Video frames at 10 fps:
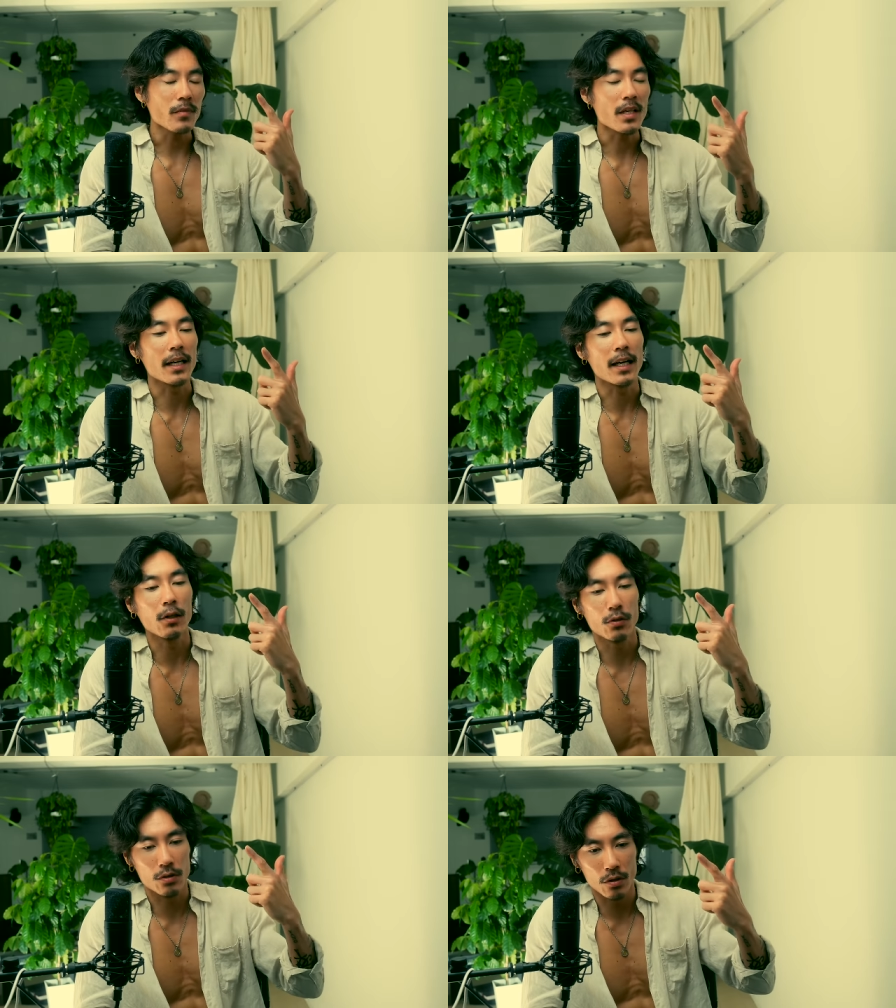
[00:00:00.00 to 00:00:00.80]
and then I
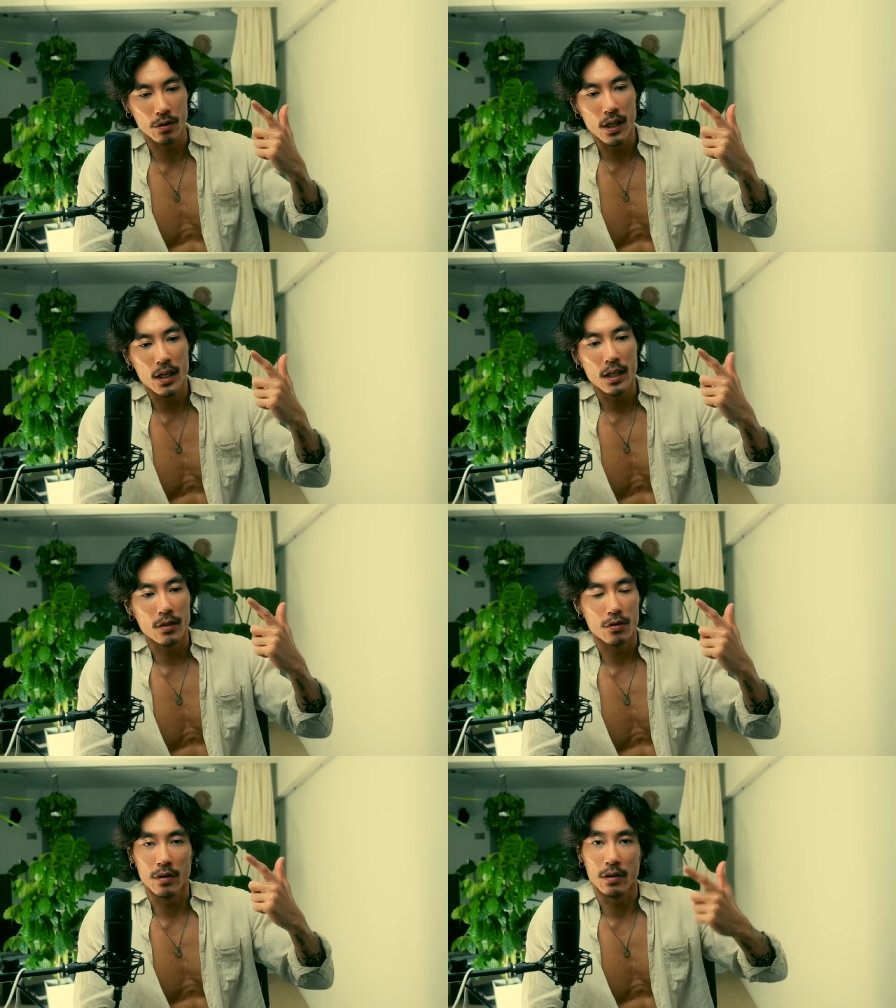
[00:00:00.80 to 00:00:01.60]
also
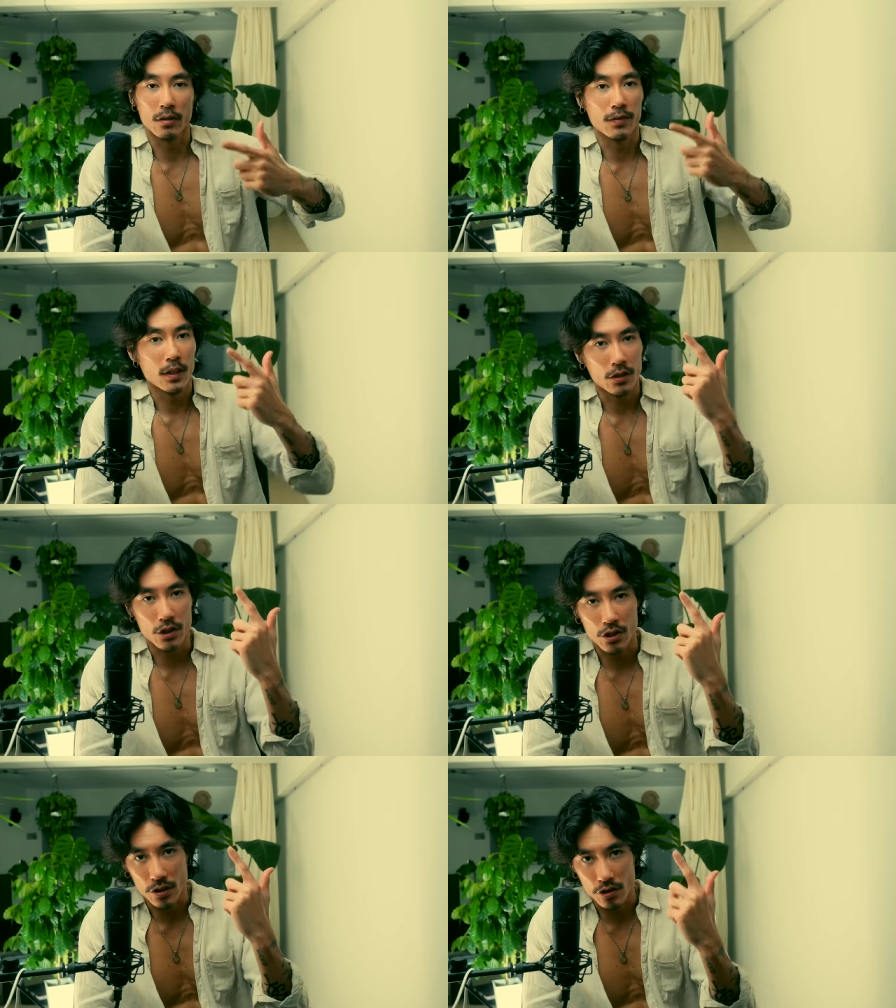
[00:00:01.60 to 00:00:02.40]
do a lot of
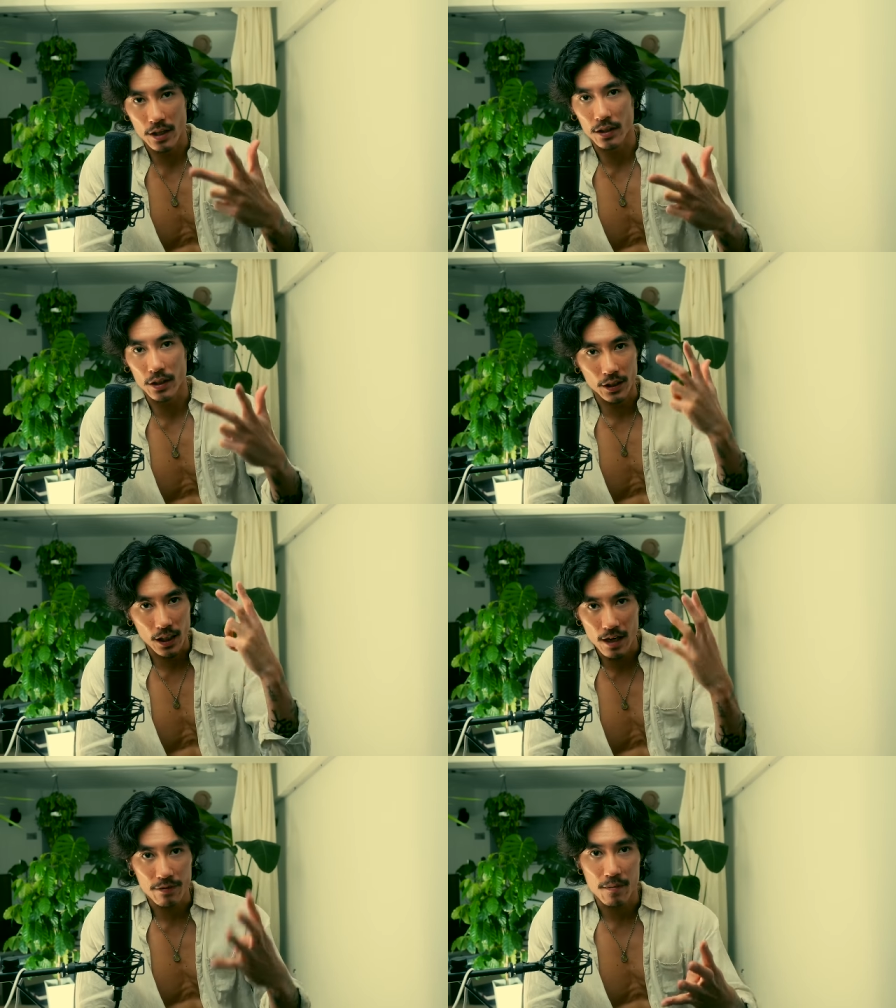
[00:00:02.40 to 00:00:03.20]
teaching journaling
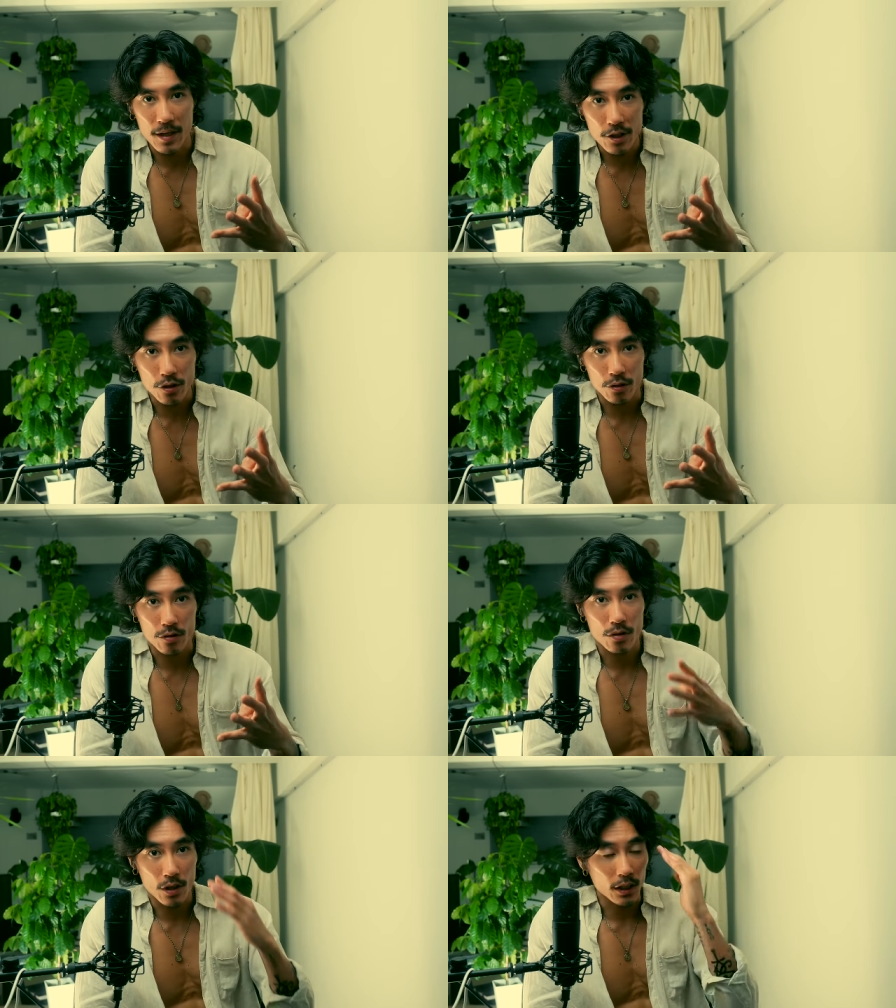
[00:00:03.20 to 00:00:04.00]
and
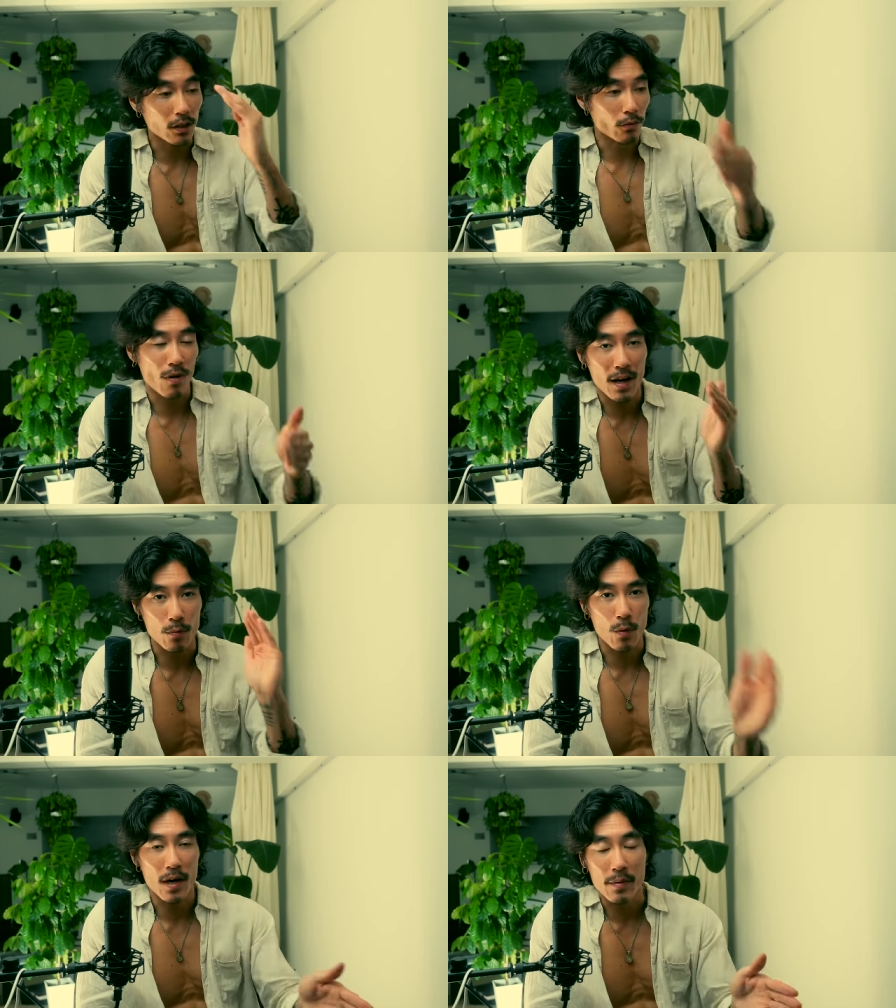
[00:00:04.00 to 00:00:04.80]
affirmations in the right
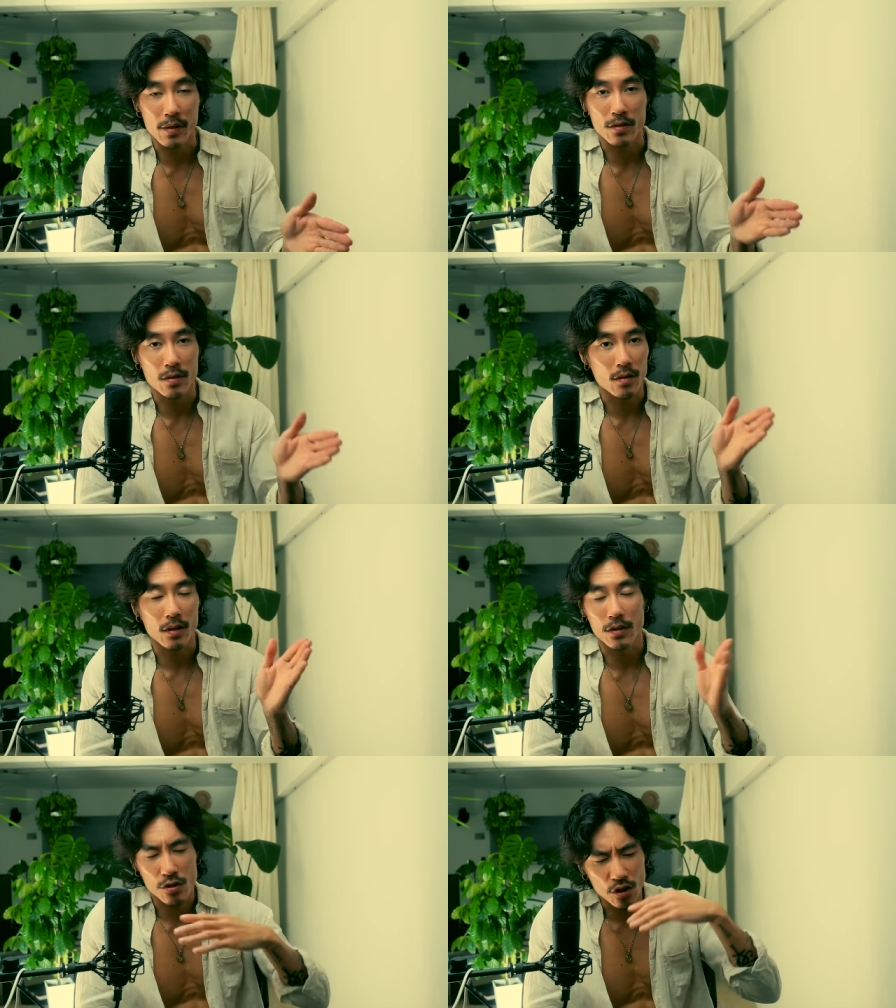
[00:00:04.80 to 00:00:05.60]
way because
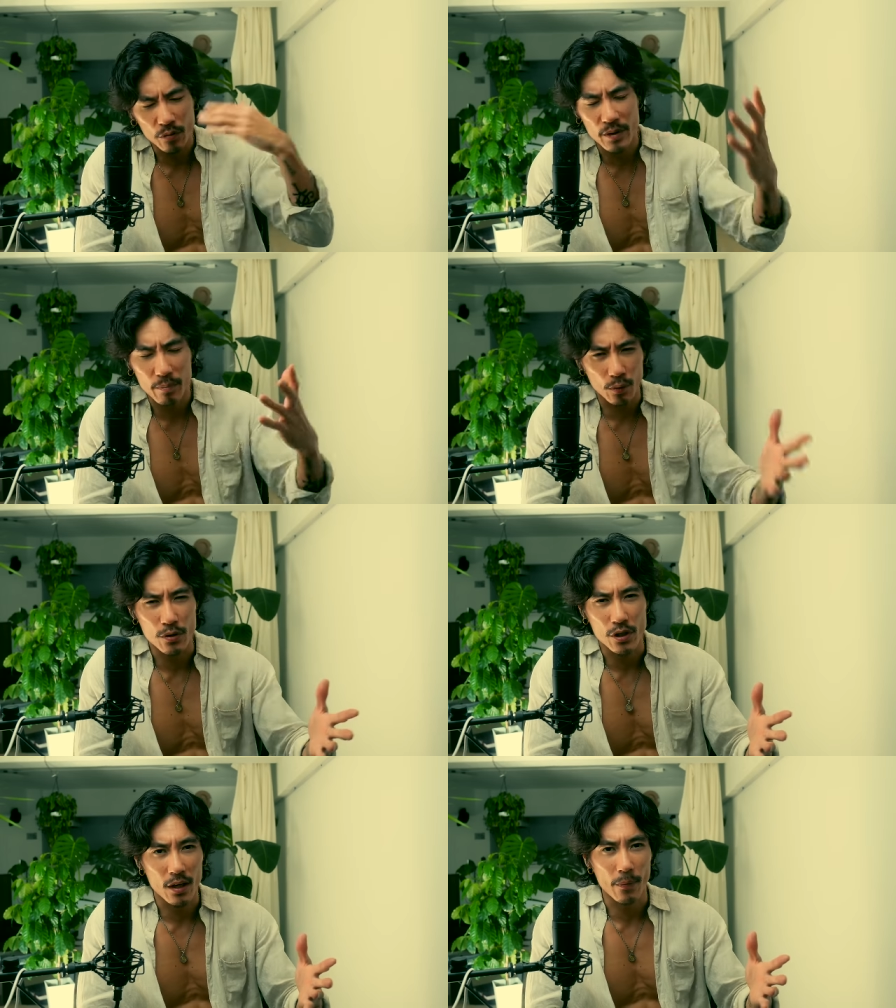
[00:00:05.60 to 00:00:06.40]
there's so many
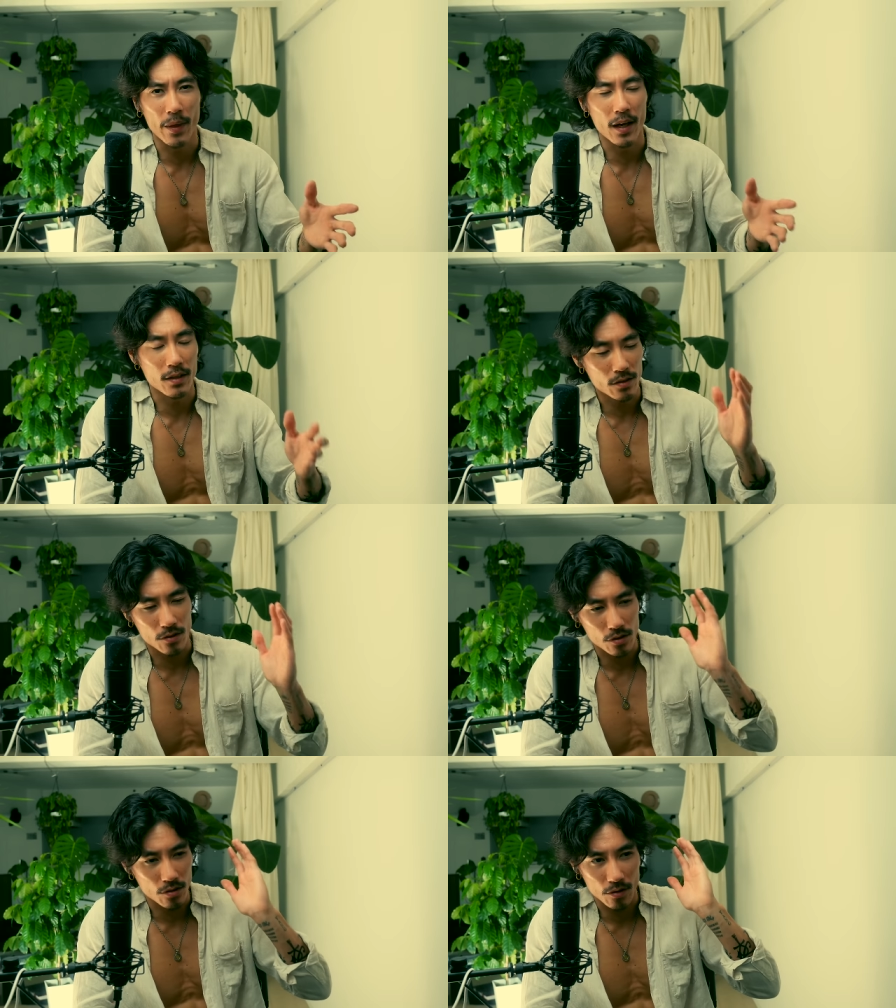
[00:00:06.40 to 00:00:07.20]
bullshit out there it's
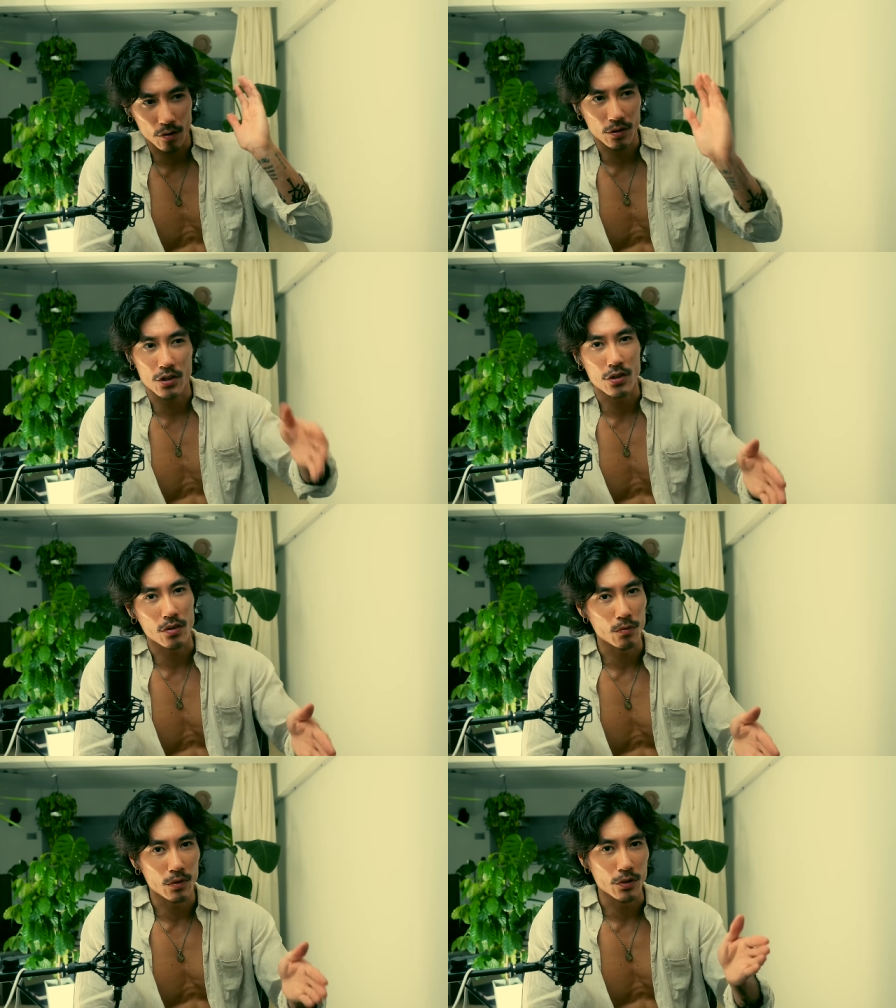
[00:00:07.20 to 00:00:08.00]
just not, not
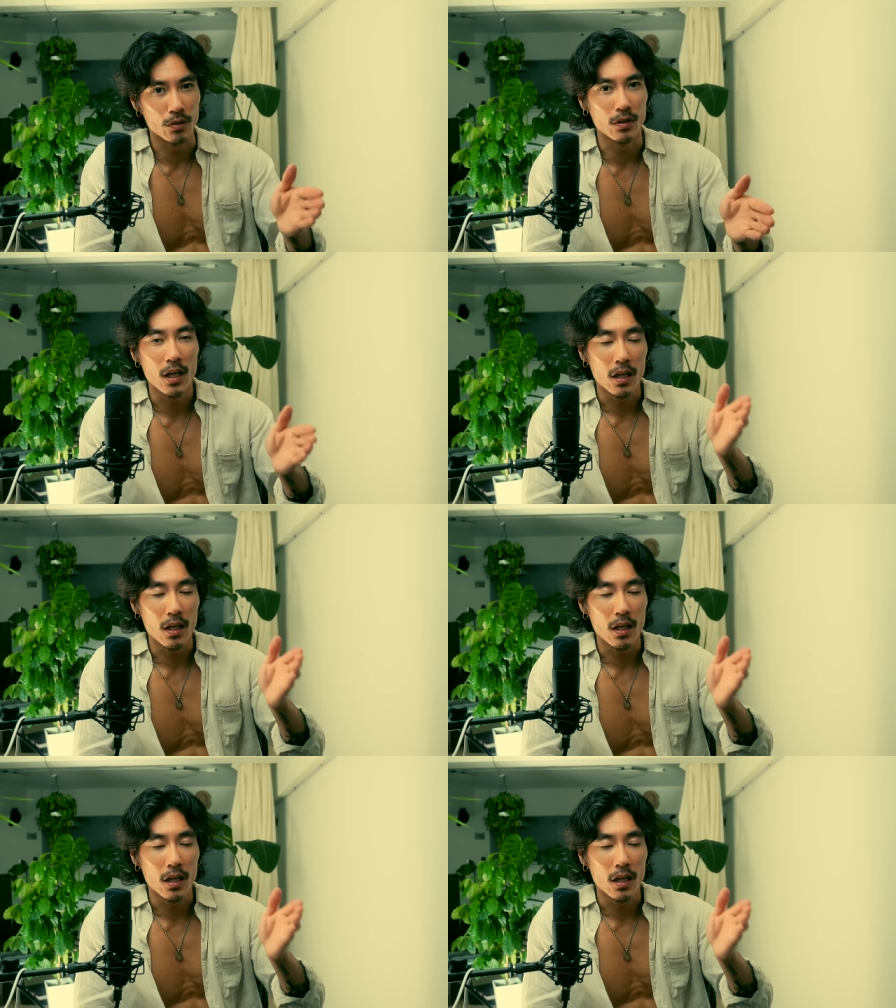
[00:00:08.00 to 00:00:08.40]
teaching you